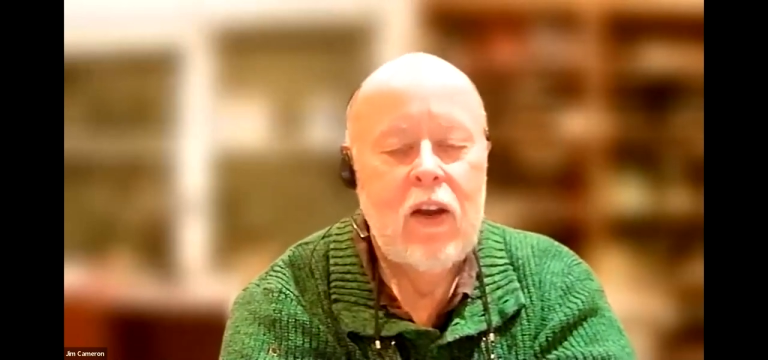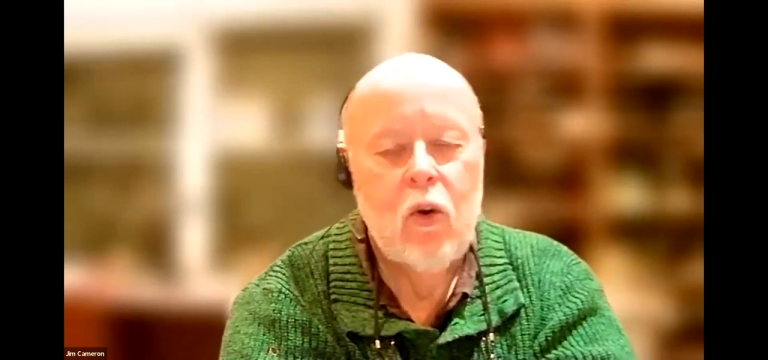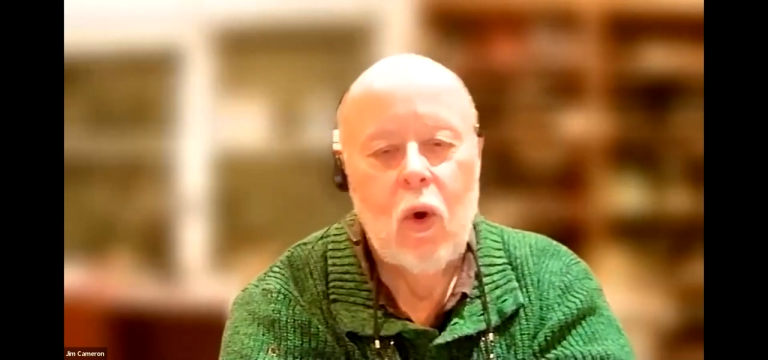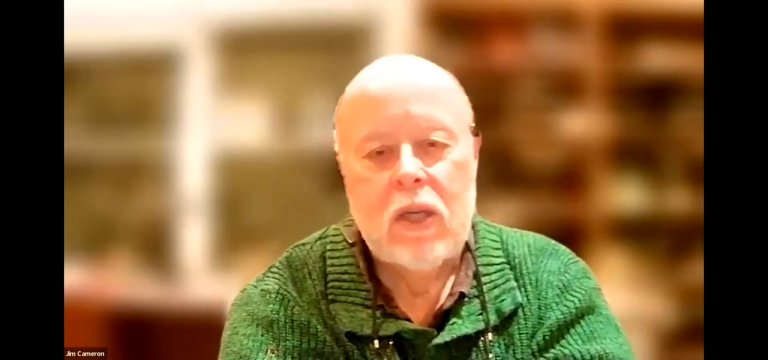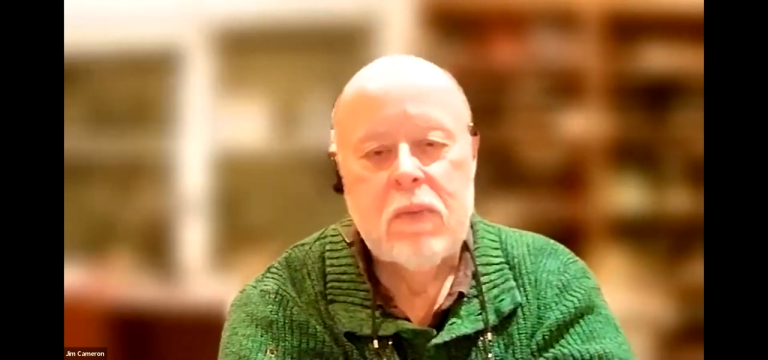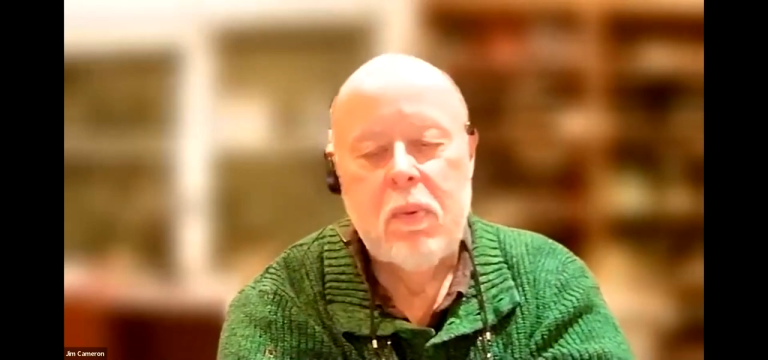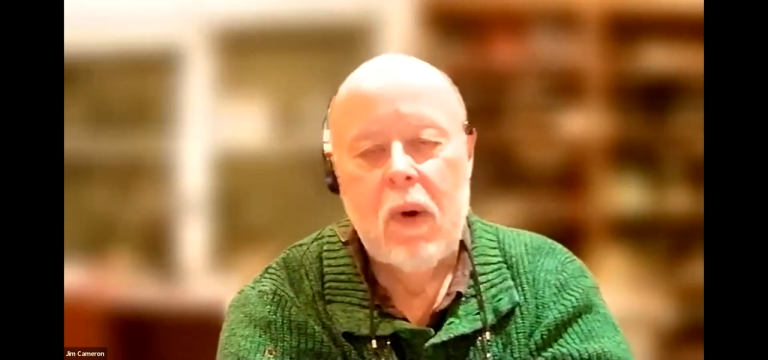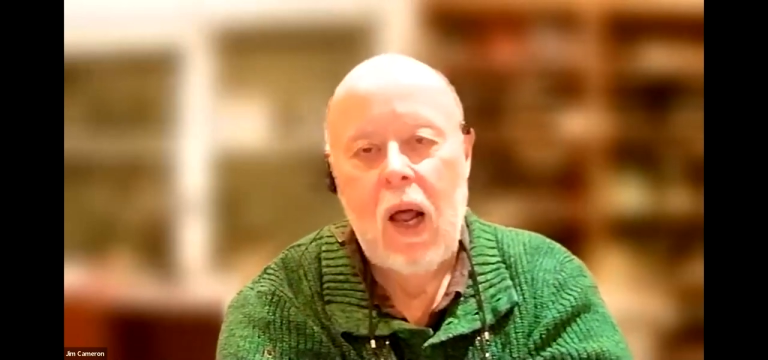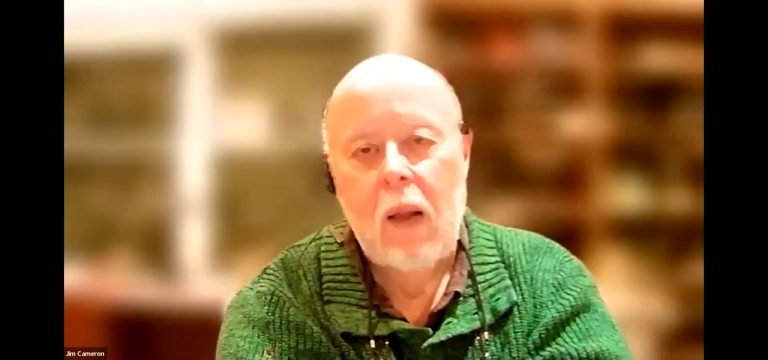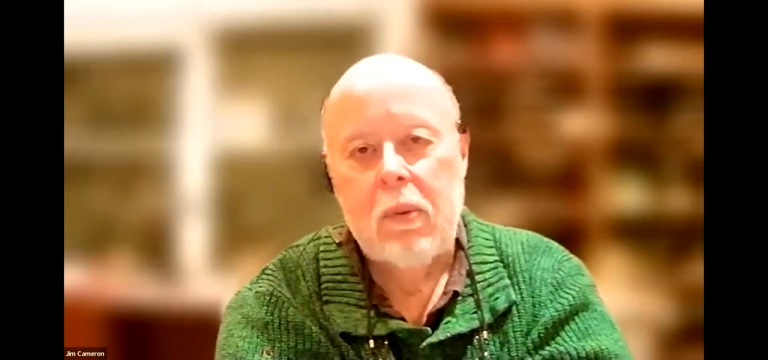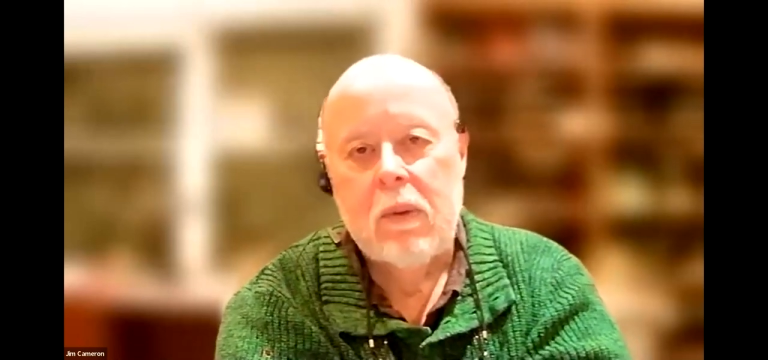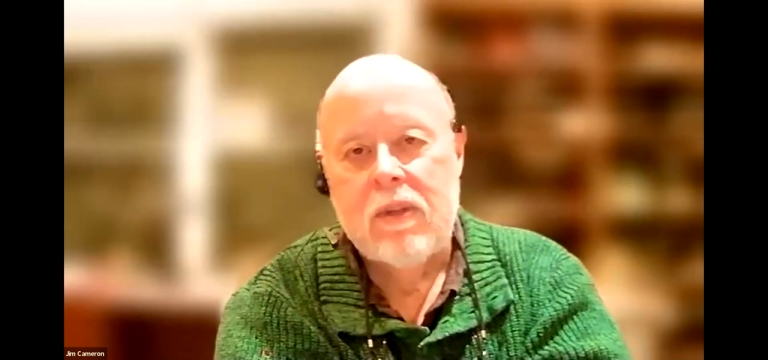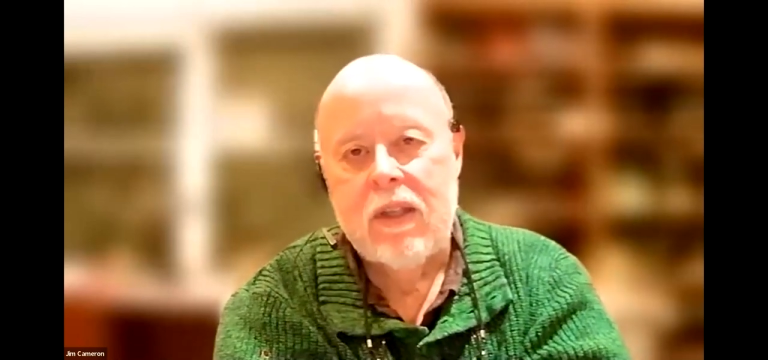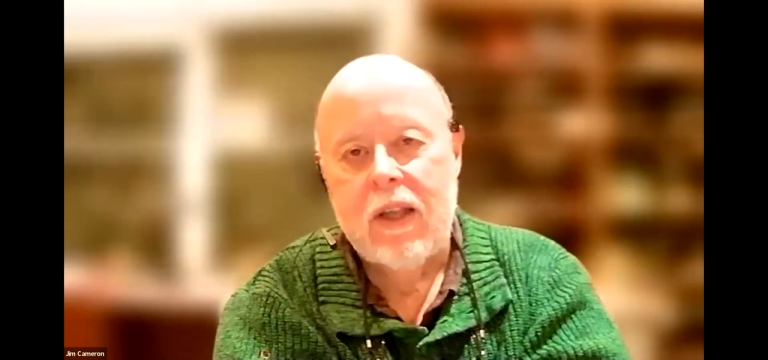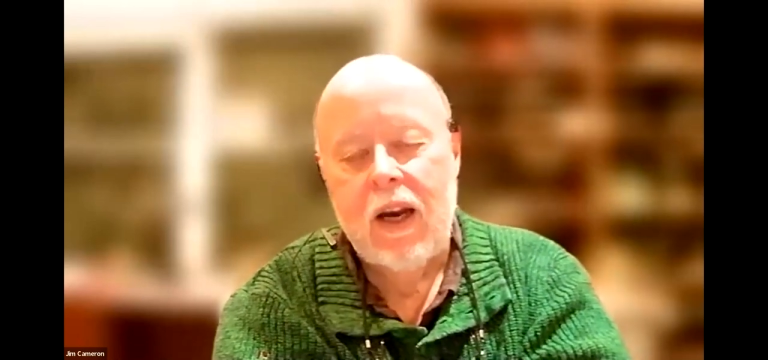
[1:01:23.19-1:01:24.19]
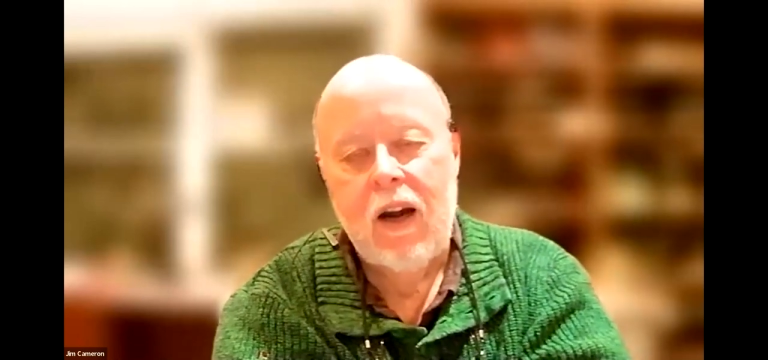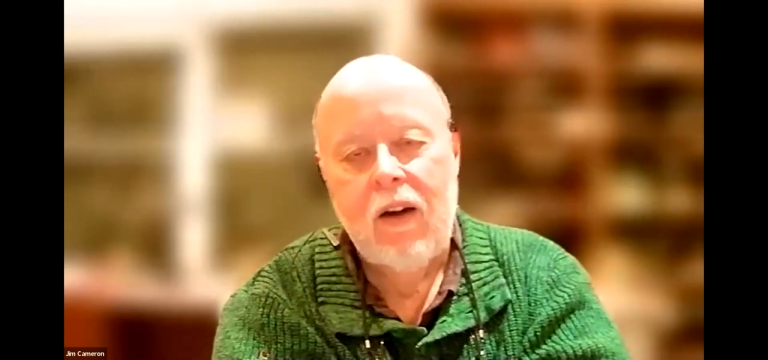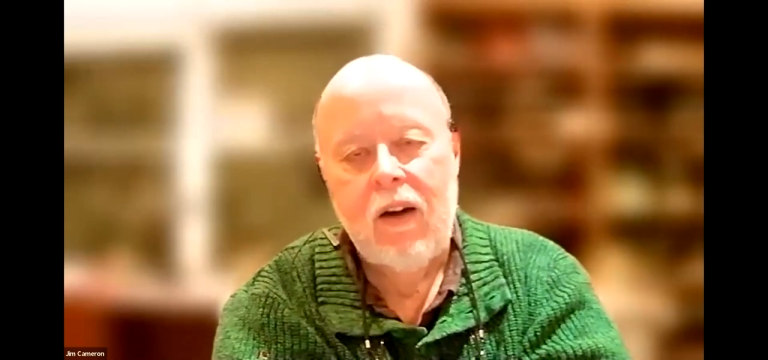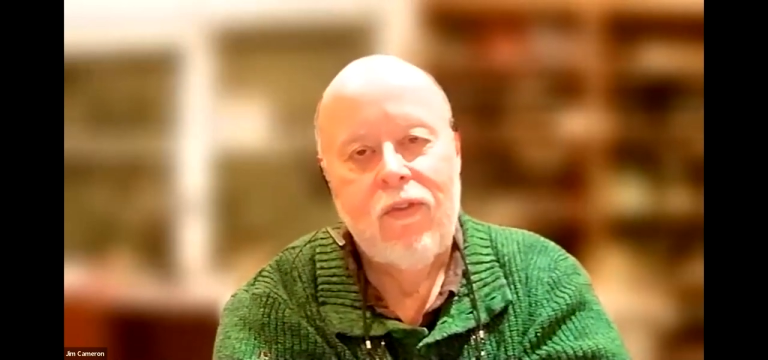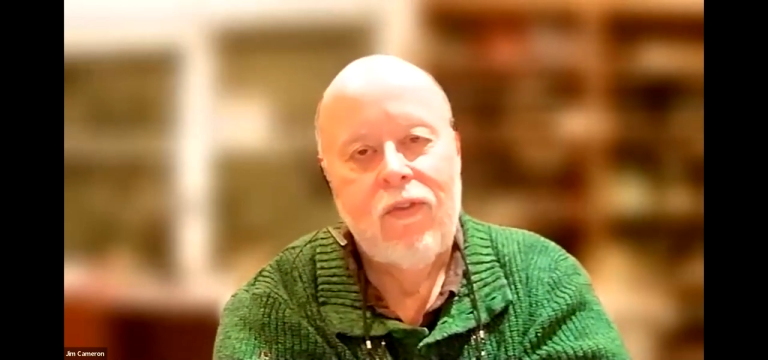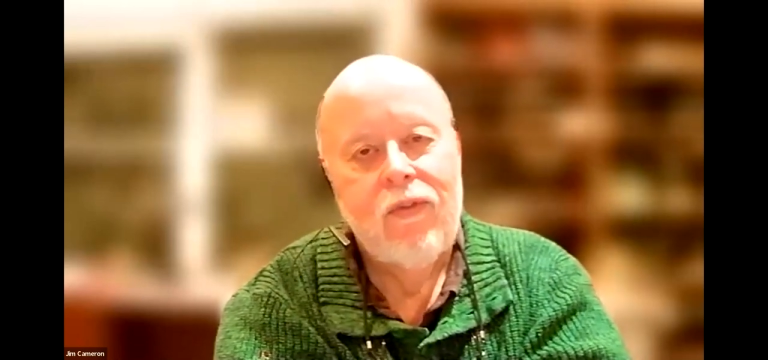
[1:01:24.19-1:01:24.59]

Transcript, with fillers: noise problems there